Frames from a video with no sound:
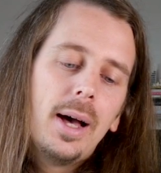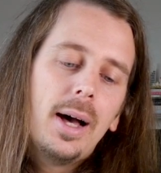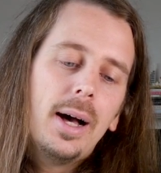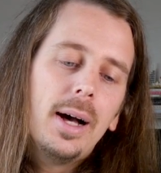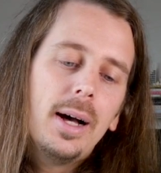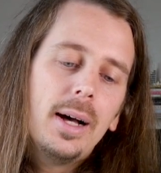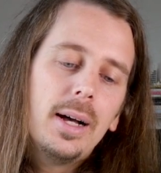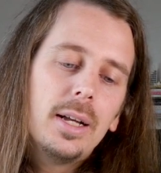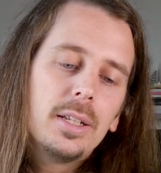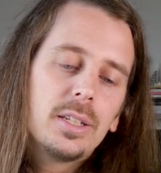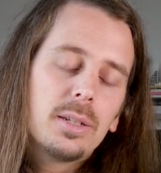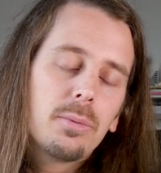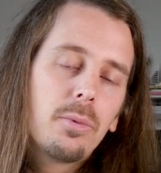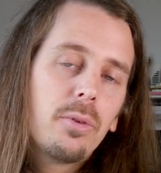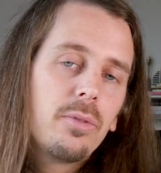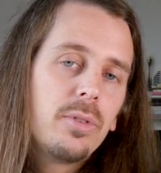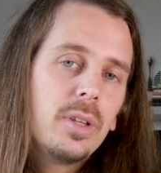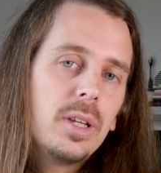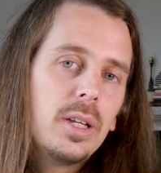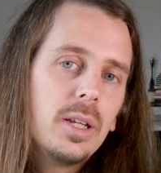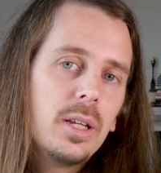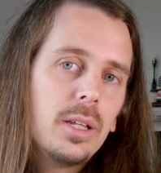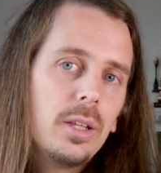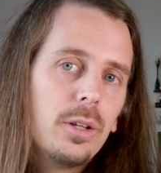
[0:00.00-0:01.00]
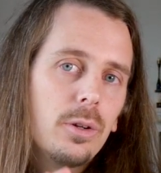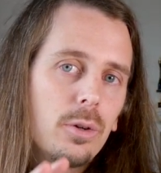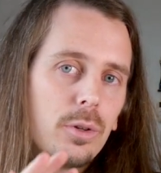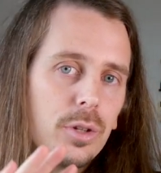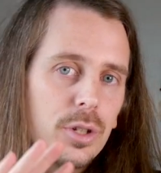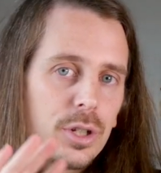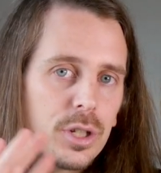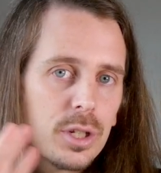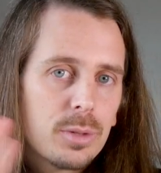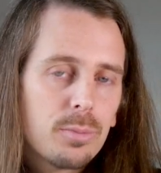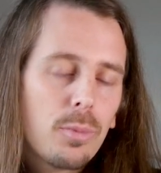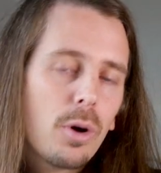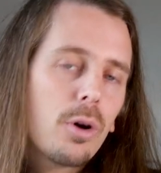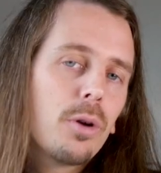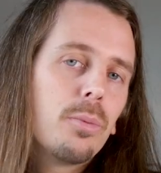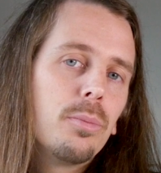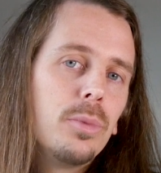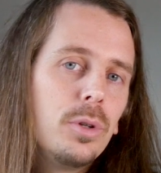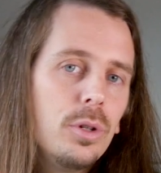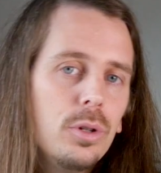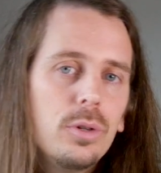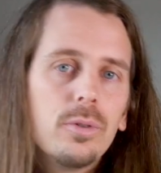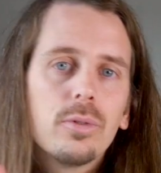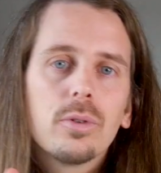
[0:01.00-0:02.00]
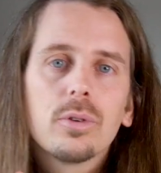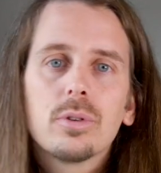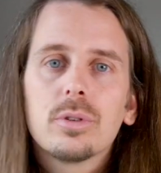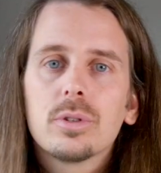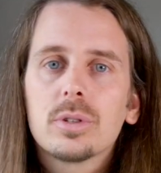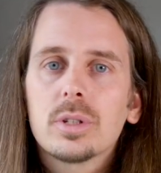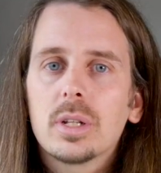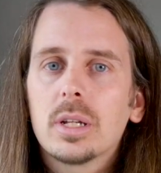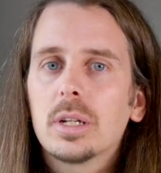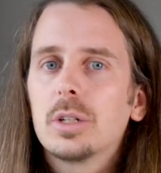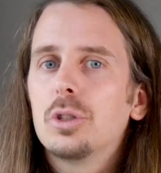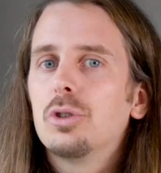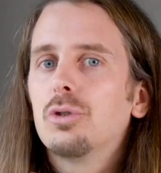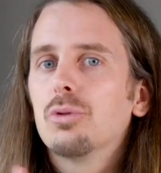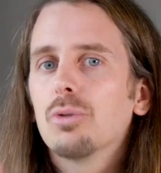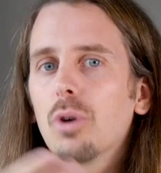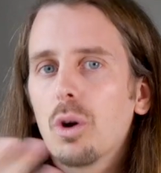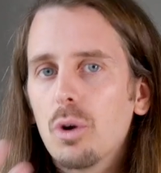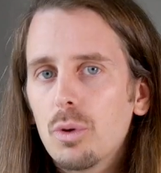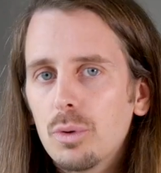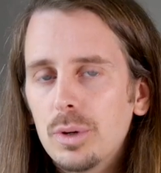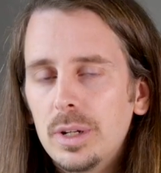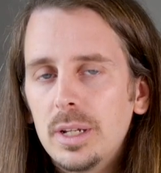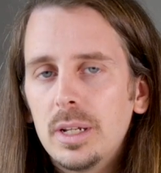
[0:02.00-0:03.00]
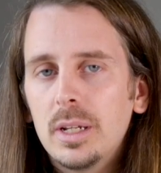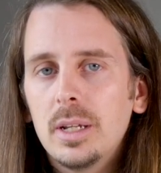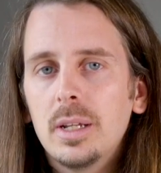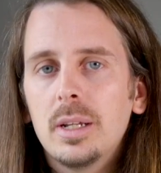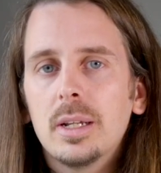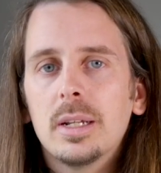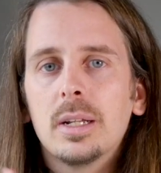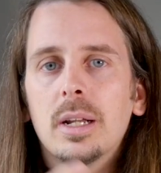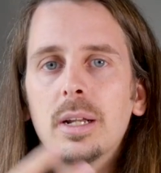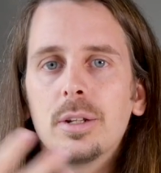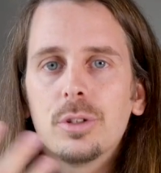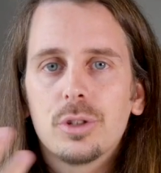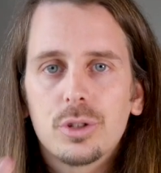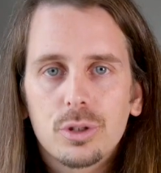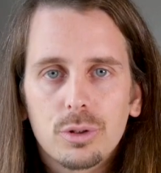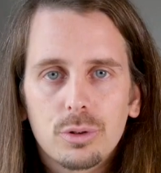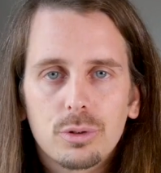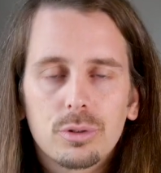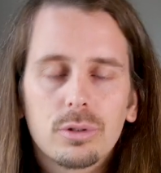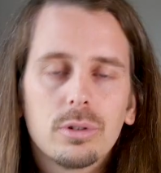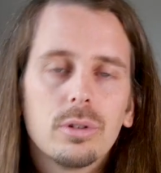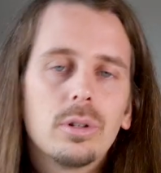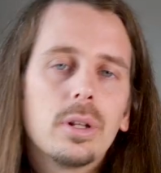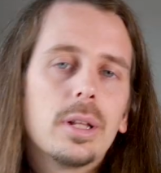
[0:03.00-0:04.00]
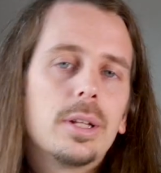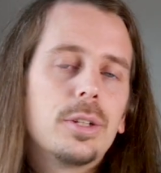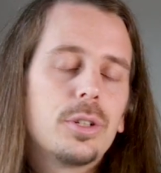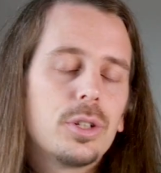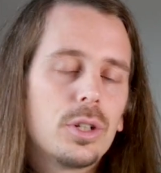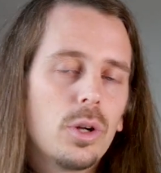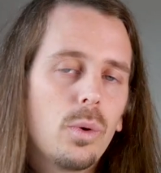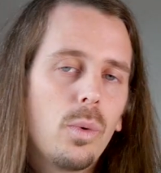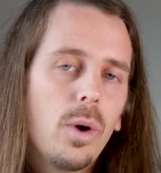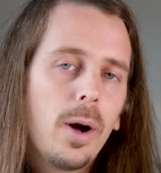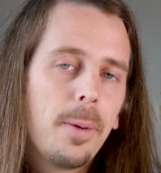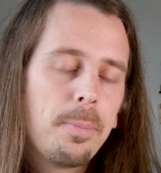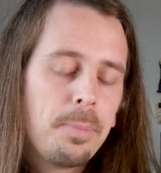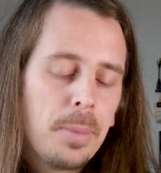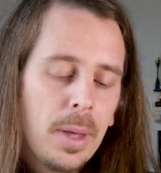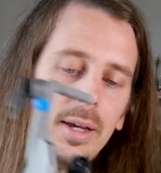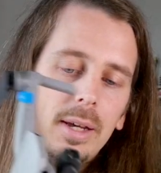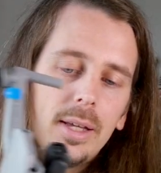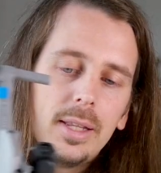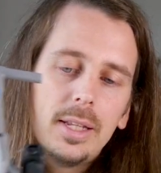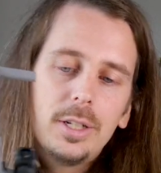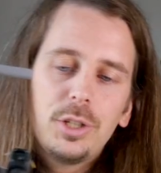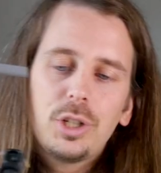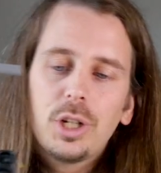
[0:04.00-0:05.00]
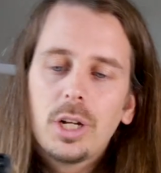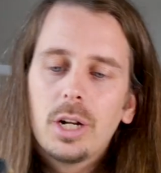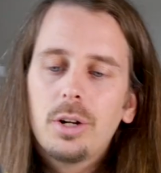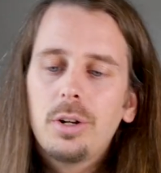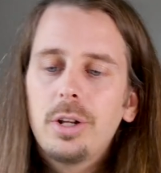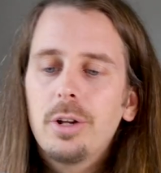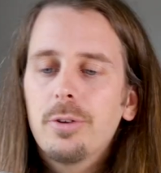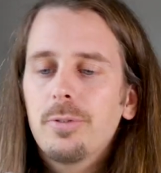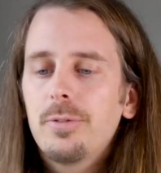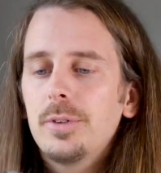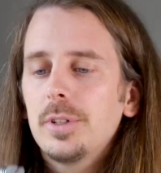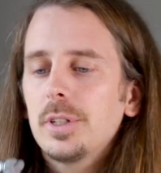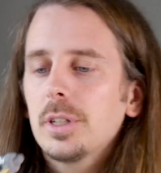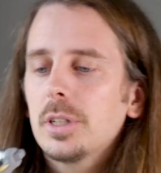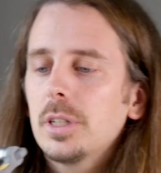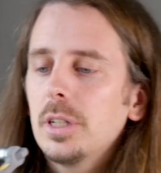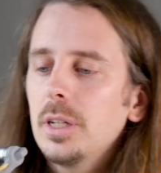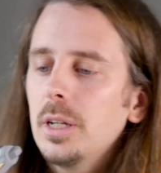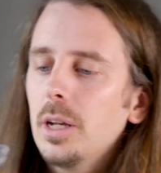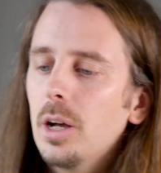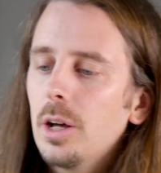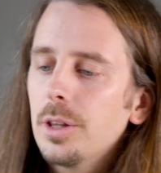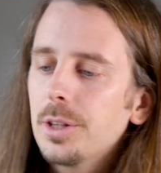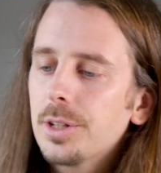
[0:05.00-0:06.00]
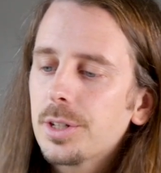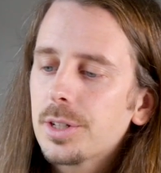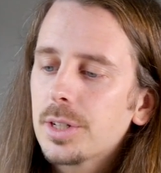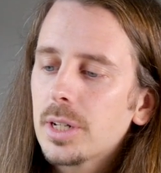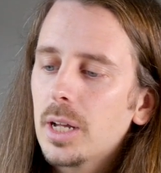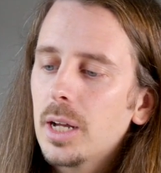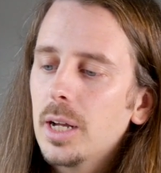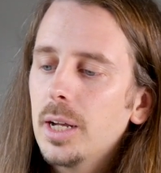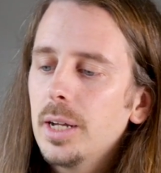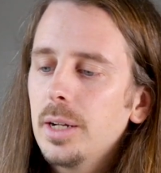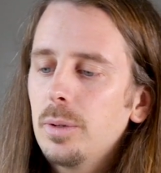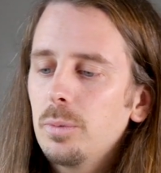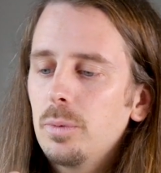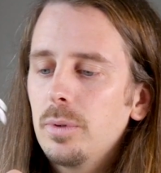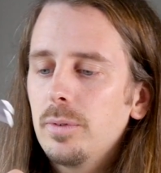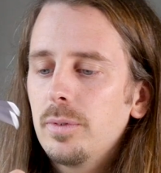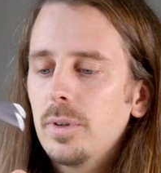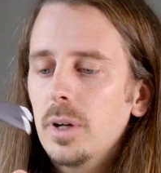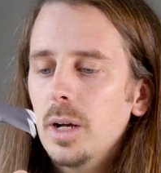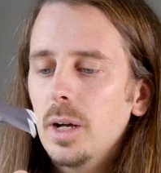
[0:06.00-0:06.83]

Uh, some of the, you know, the smart maneuvers like droney and, and circle and so on. Then check it out here physically on the side. We've